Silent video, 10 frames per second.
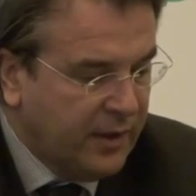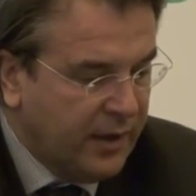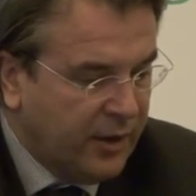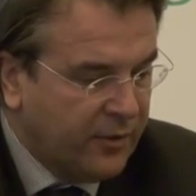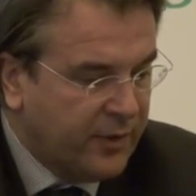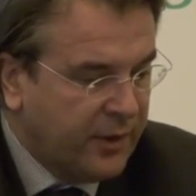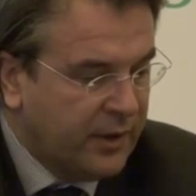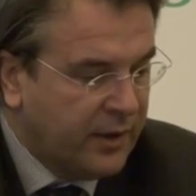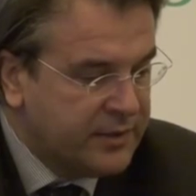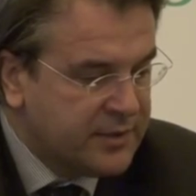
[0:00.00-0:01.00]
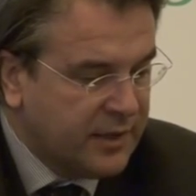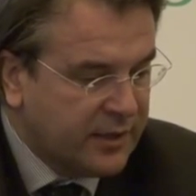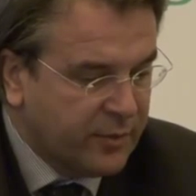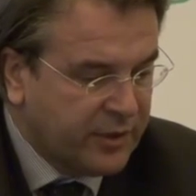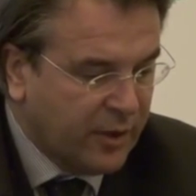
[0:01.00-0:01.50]
Now, uh, let's
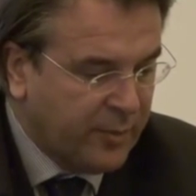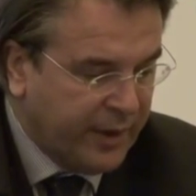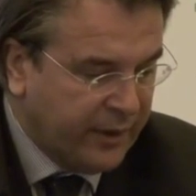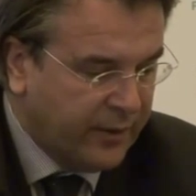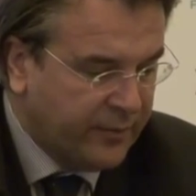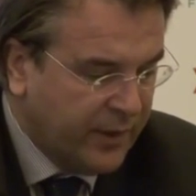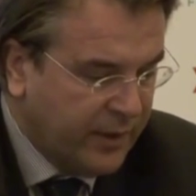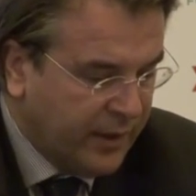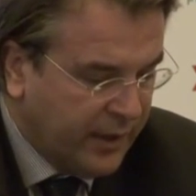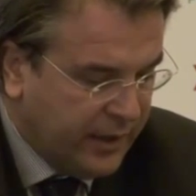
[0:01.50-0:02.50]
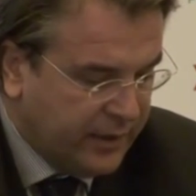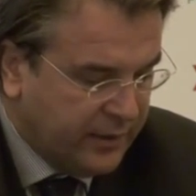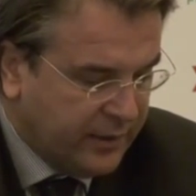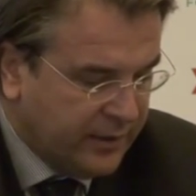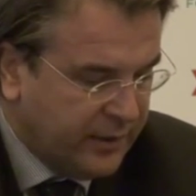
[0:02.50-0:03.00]
start with our panel.
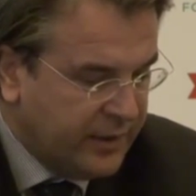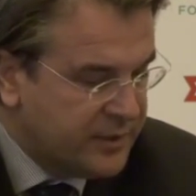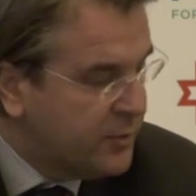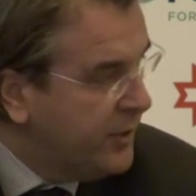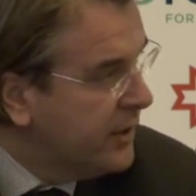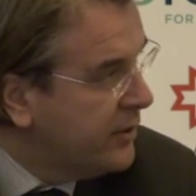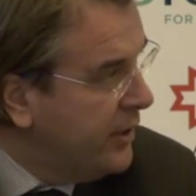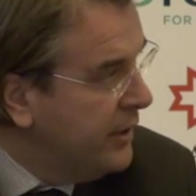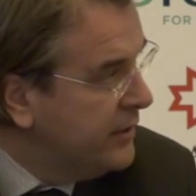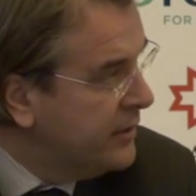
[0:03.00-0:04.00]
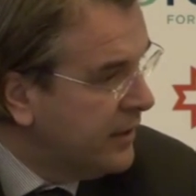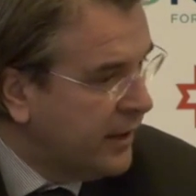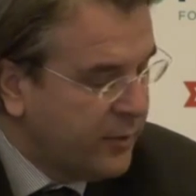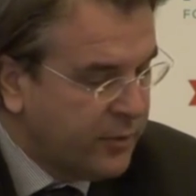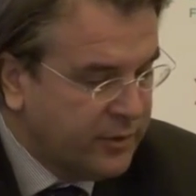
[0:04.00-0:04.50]
And uh, as we agreed,
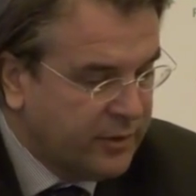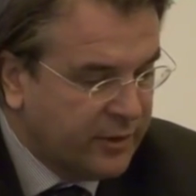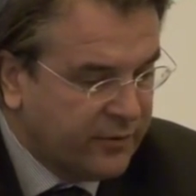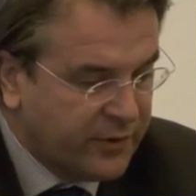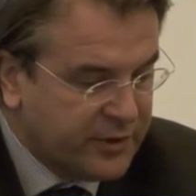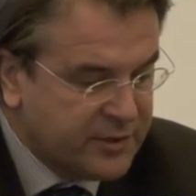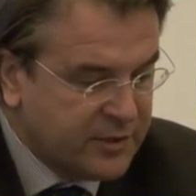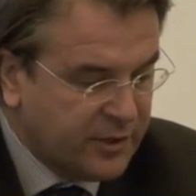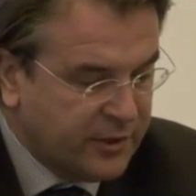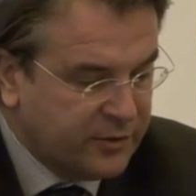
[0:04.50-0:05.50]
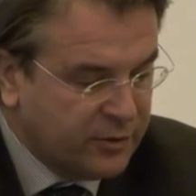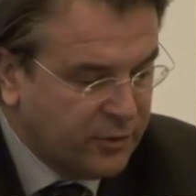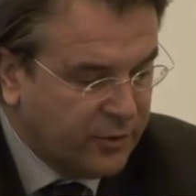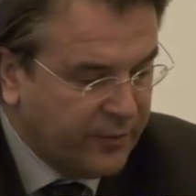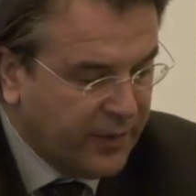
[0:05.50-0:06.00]
I would uh, first turn
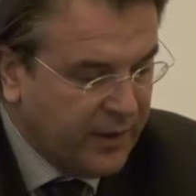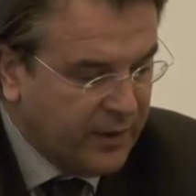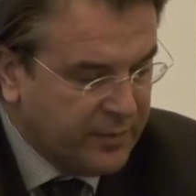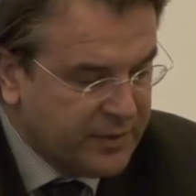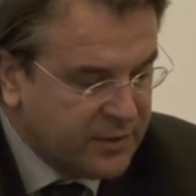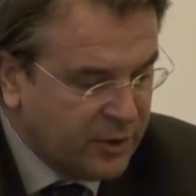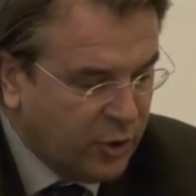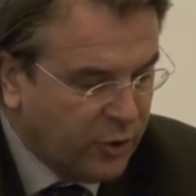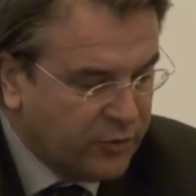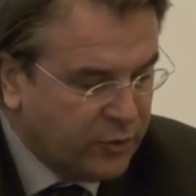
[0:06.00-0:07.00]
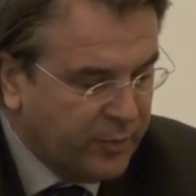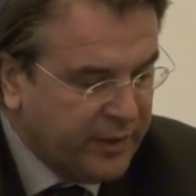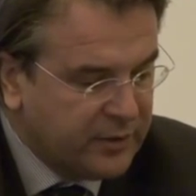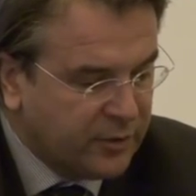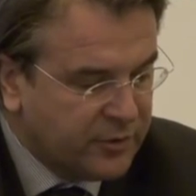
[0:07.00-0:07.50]
to Mr. Ionut
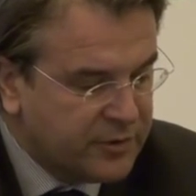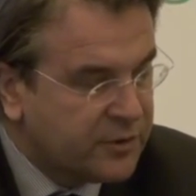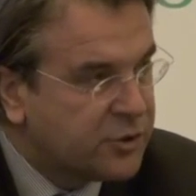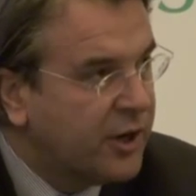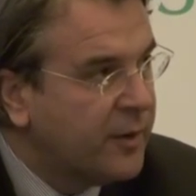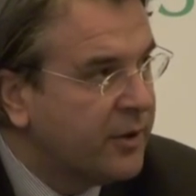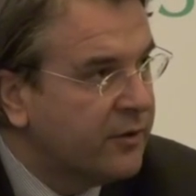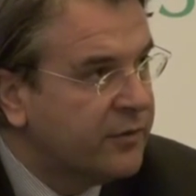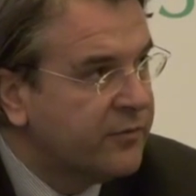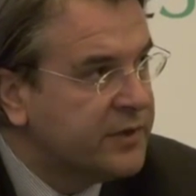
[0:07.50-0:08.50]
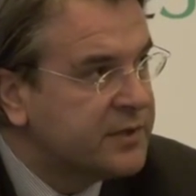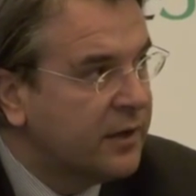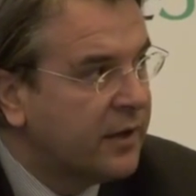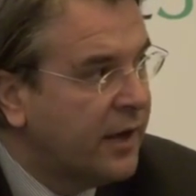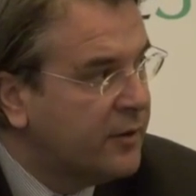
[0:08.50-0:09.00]
Dumitru, who is the chairman of the
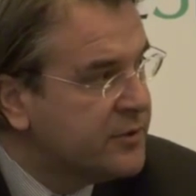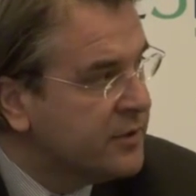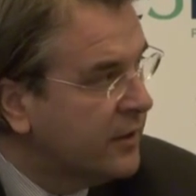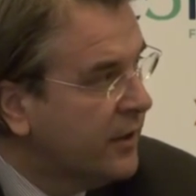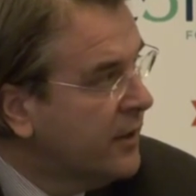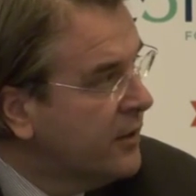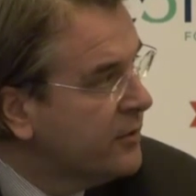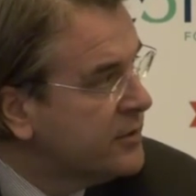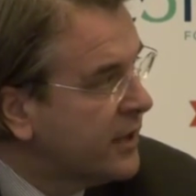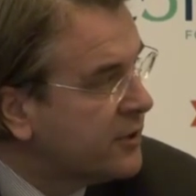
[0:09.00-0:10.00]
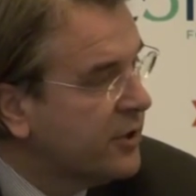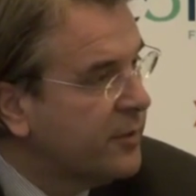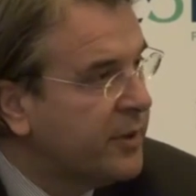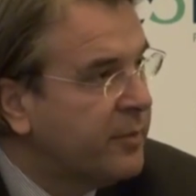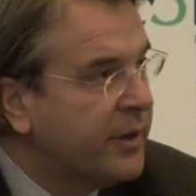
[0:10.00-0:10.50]
Fiscal Council, who has
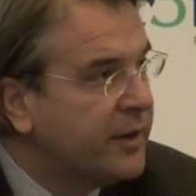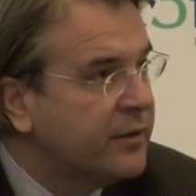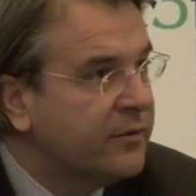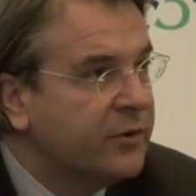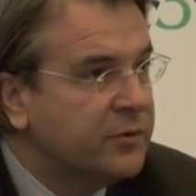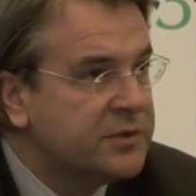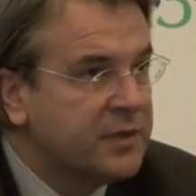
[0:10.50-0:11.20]
actually prepared a few